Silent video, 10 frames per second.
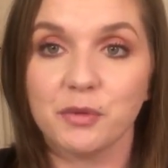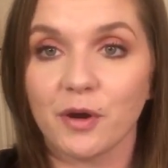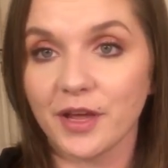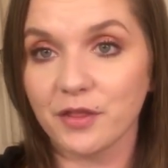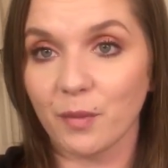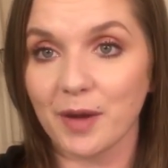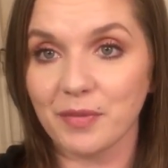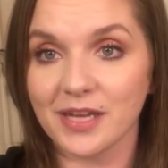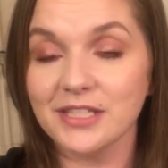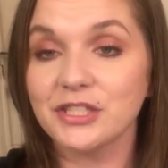you are in the
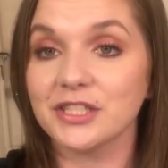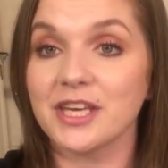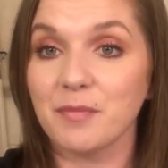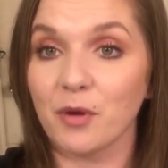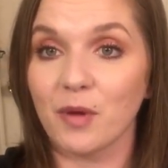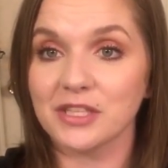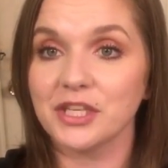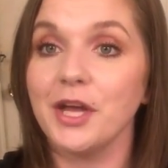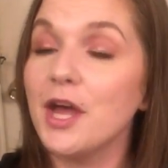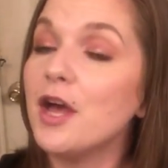right place. Just keep on
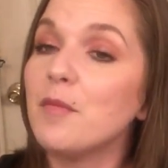watching.